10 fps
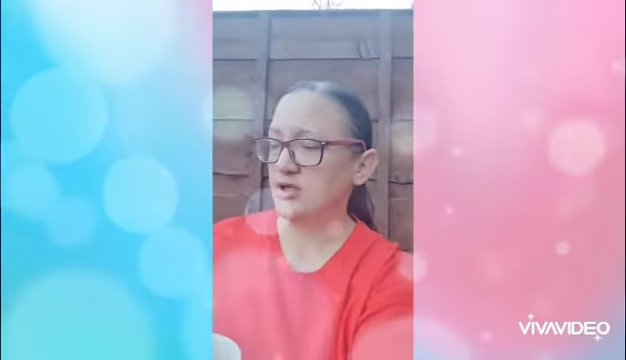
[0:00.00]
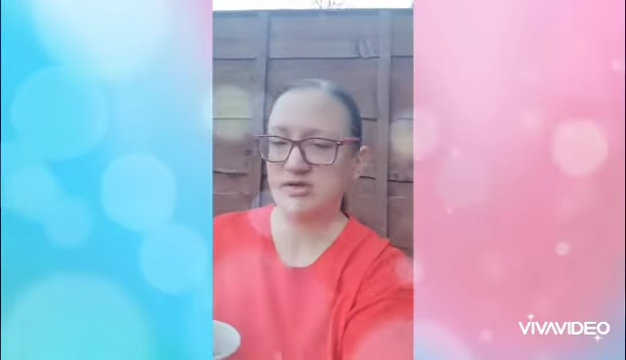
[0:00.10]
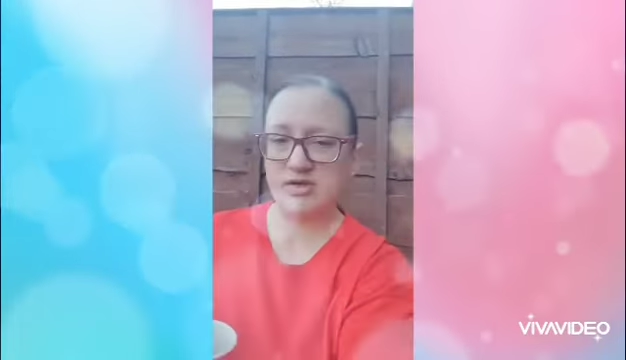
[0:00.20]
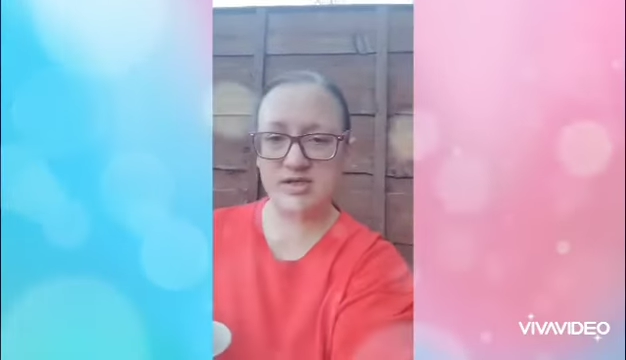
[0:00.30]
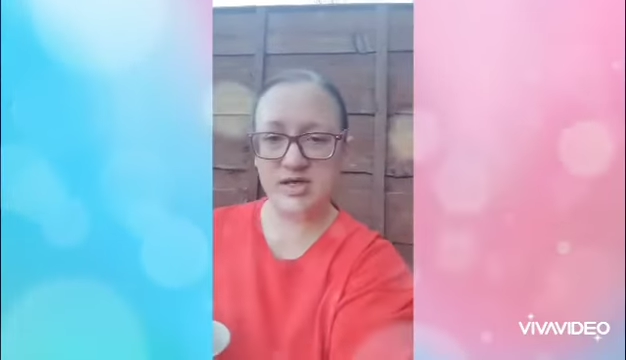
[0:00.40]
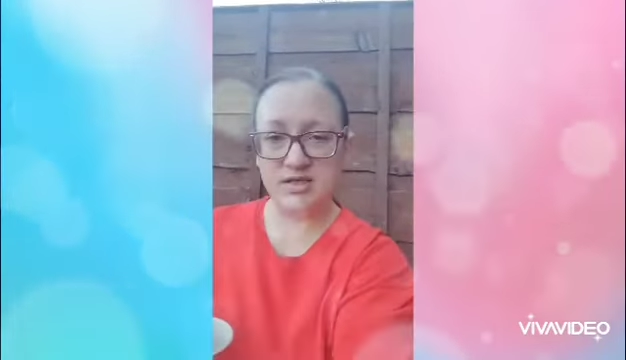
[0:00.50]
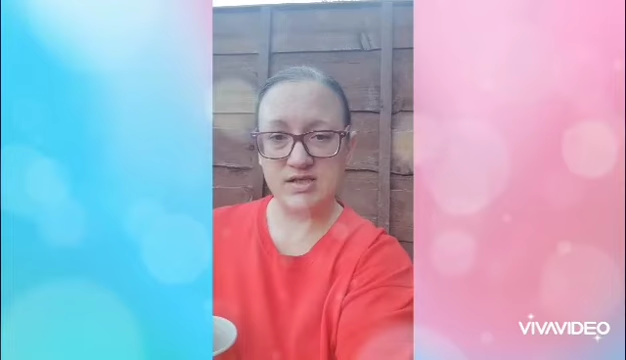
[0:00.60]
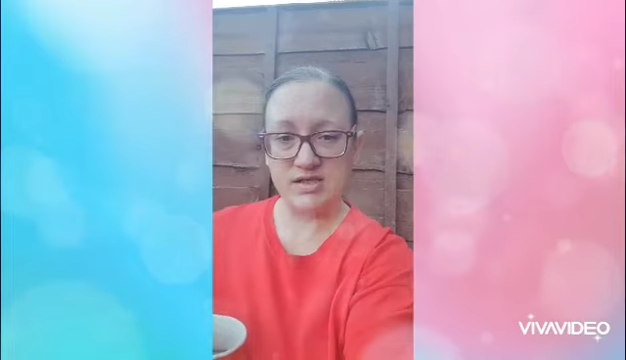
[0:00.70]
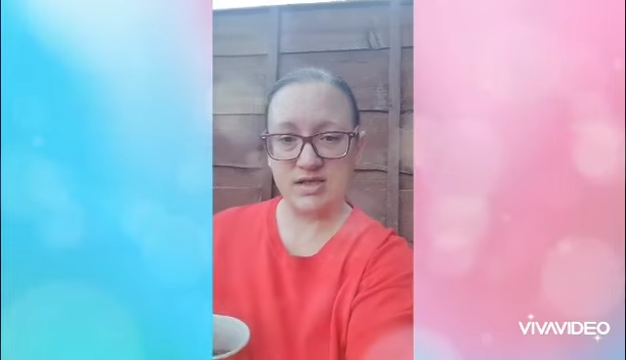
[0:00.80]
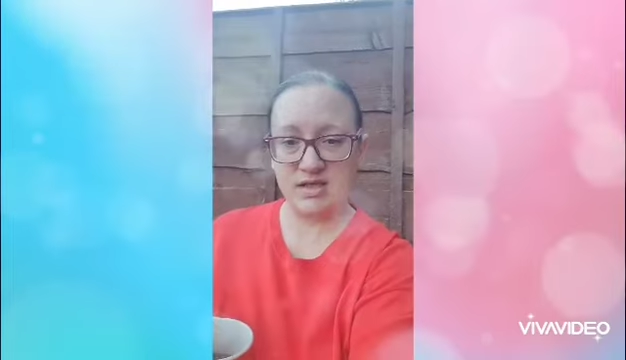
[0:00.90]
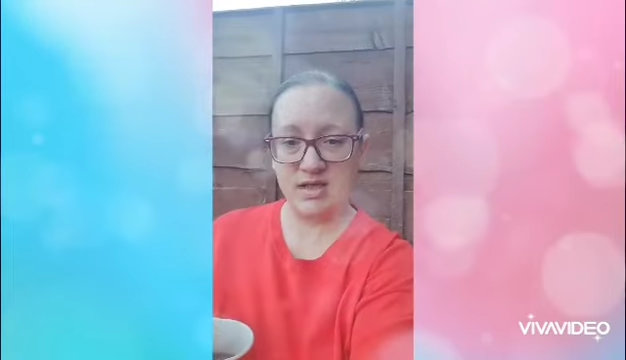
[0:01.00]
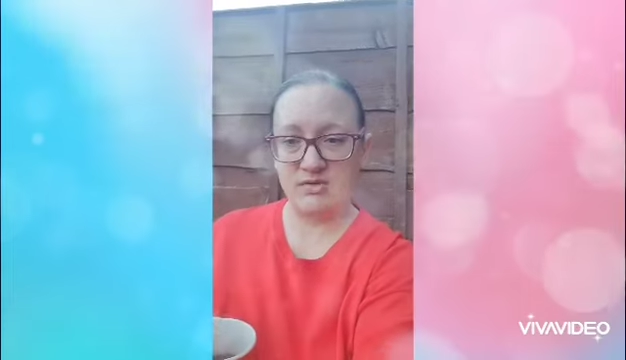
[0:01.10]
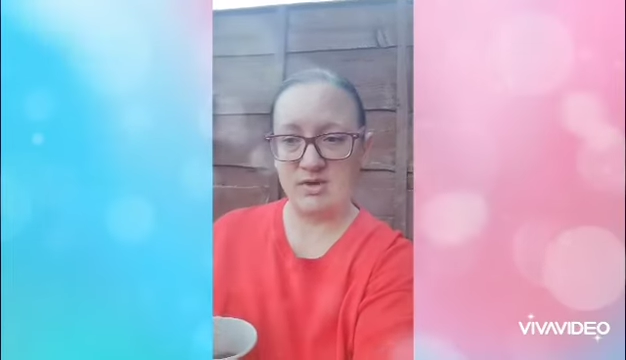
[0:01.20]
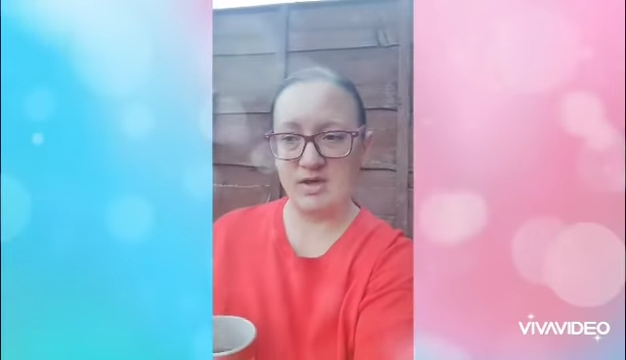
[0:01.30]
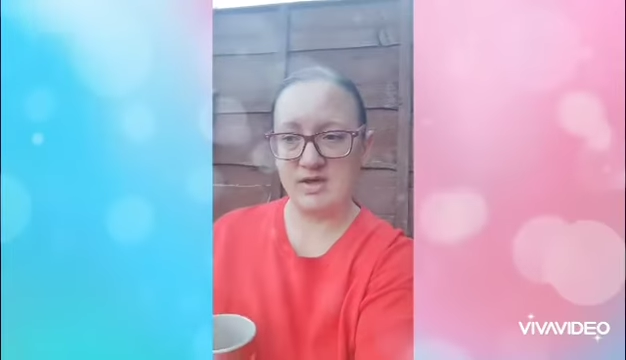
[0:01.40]
so it's nice to sit
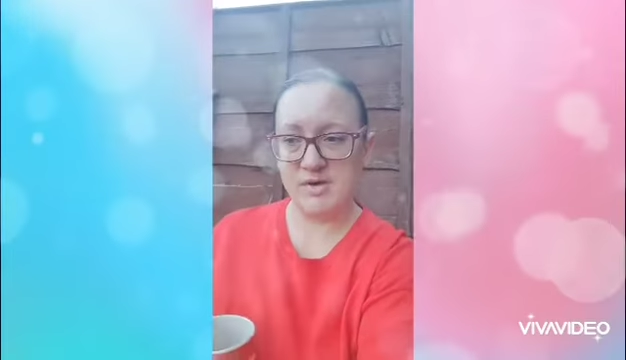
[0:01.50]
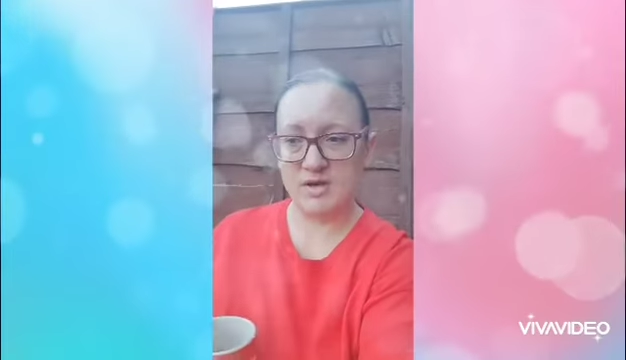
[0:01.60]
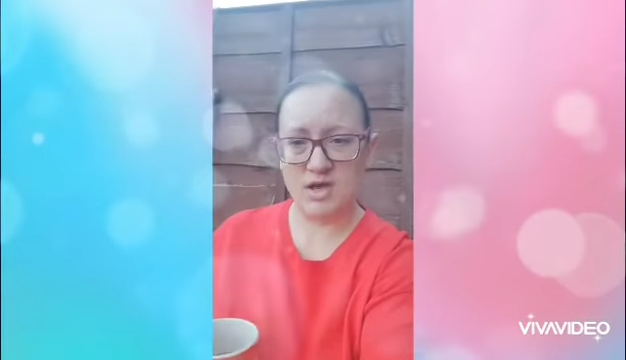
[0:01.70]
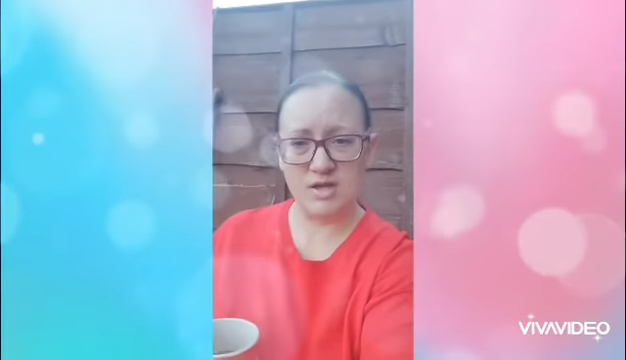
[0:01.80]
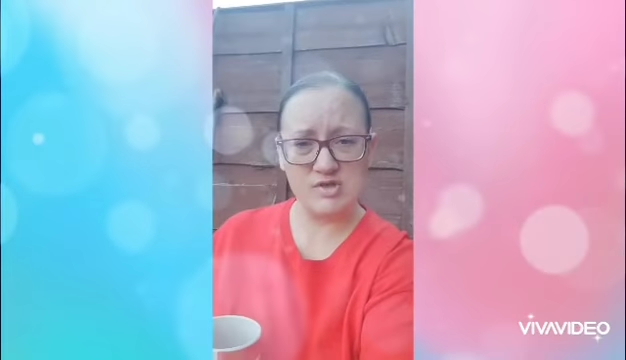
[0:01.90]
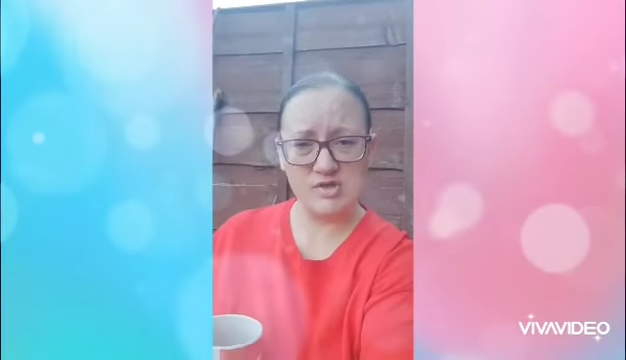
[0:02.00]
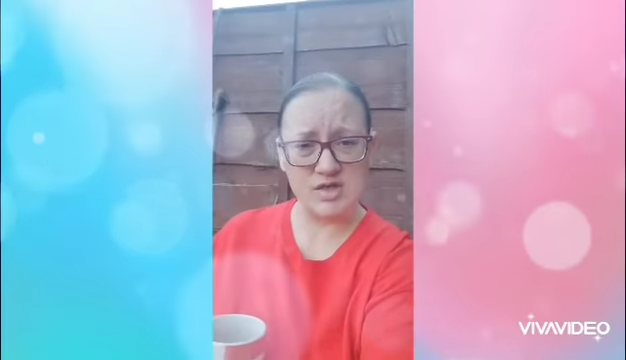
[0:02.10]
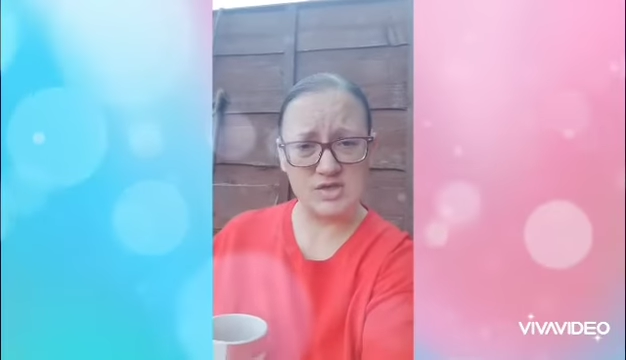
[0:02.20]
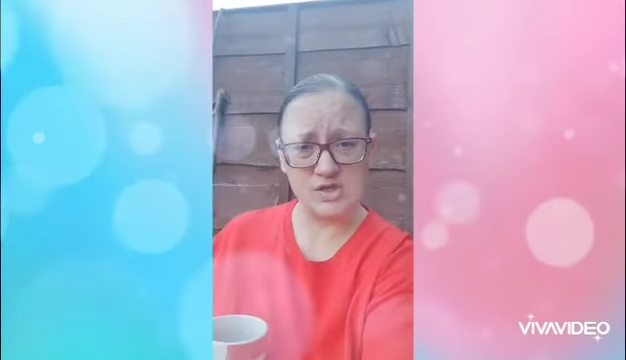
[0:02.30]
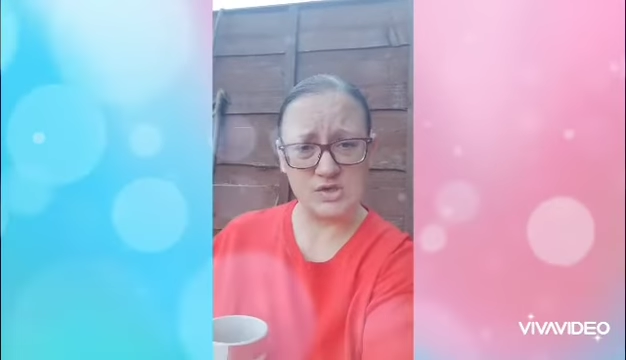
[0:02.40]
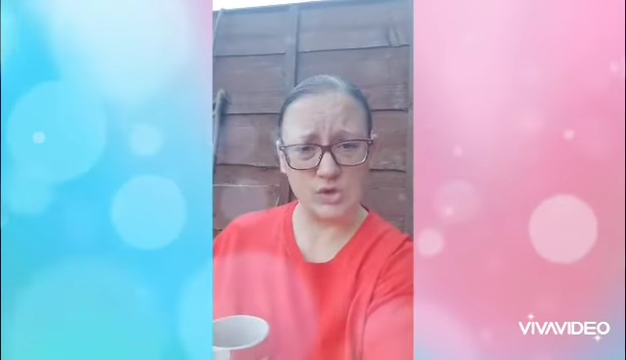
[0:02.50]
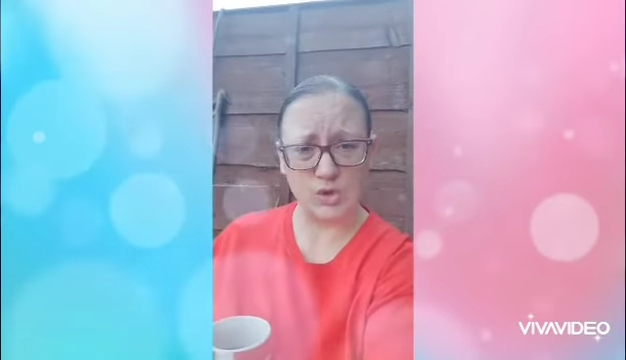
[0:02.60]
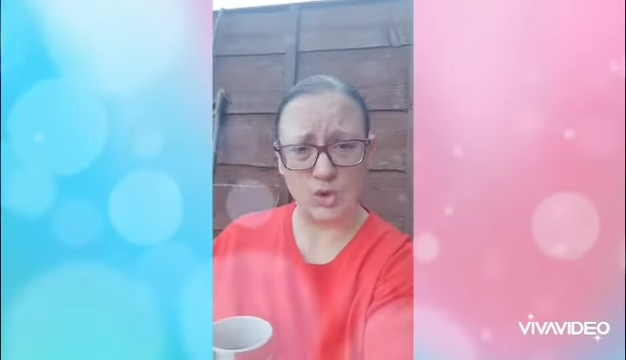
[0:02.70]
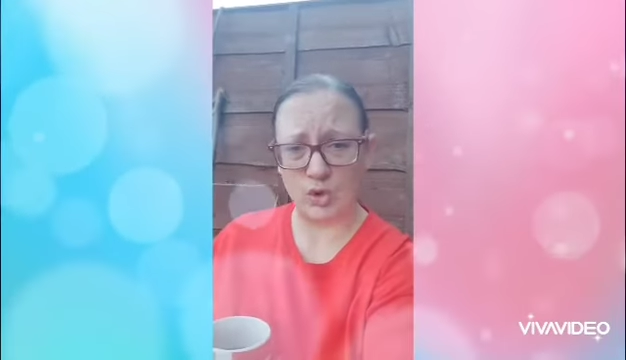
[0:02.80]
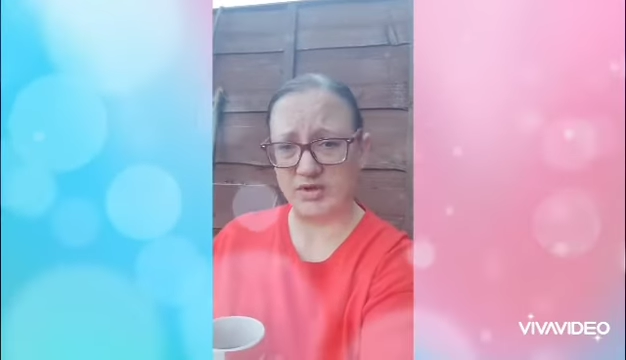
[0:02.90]
down there because my garden just gets the sun
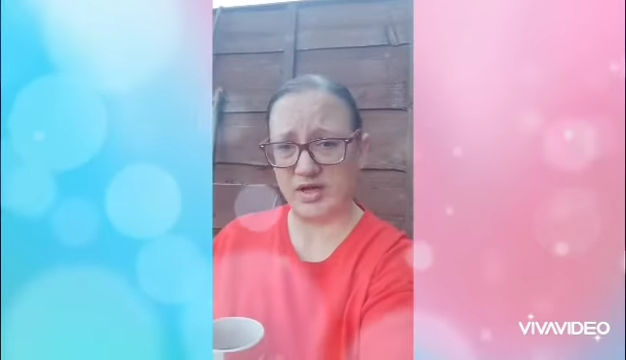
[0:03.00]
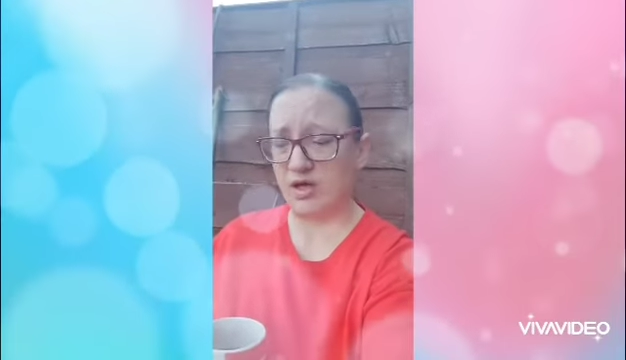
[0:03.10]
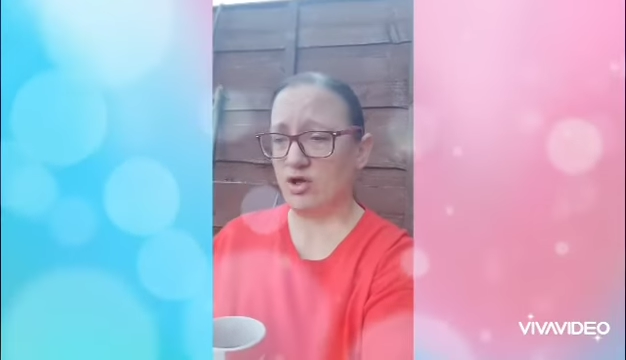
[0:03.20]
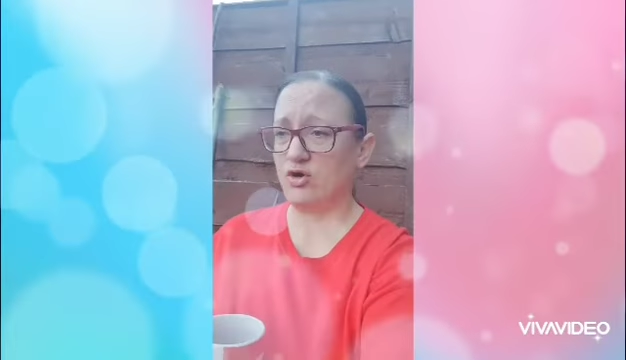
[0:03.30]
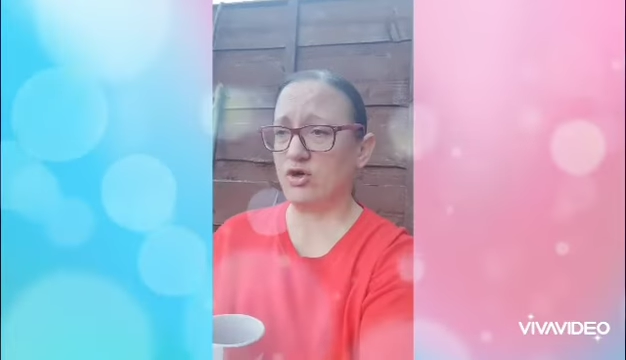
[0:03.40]
all day long.